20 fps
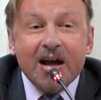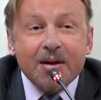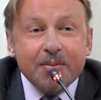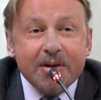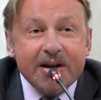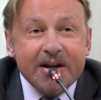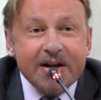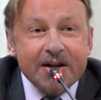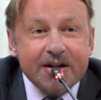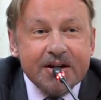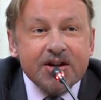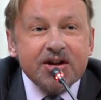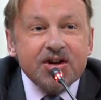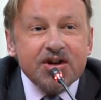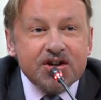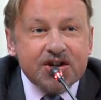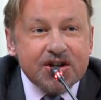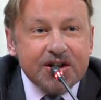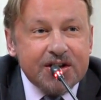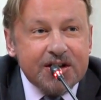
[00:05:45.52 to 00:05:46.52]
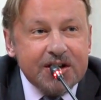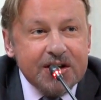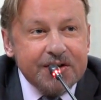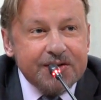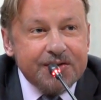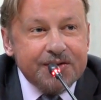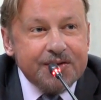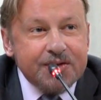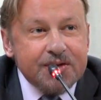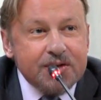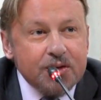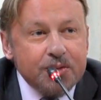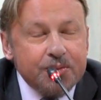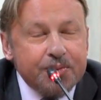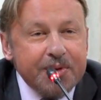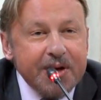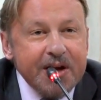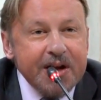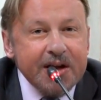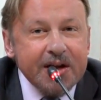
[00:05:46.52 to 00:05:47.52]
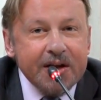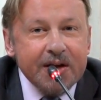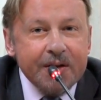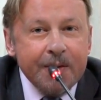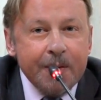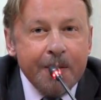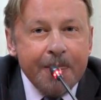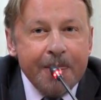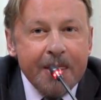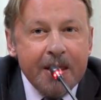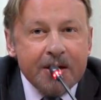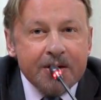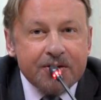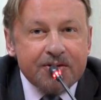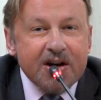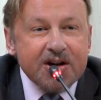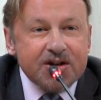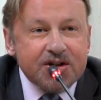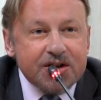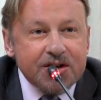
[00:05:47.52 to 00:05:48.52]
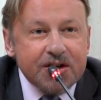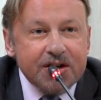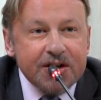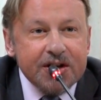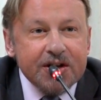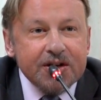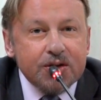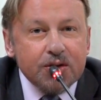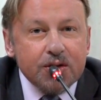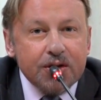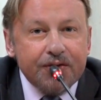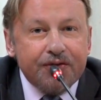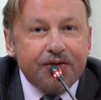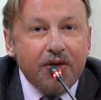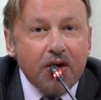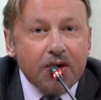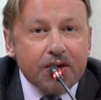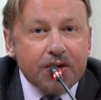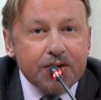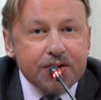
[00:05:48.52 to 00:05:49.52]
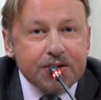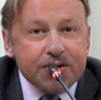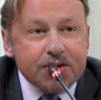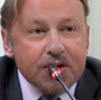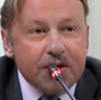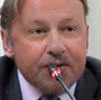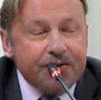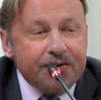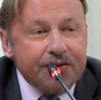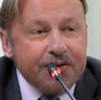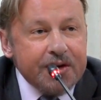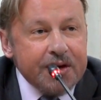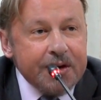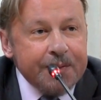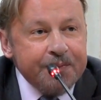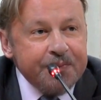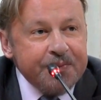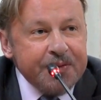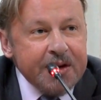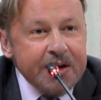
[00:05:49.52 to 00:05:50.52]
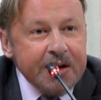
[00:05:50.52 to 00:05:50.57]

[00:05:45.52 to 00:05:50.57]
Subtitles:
timely initiative to bring Russia into the focus of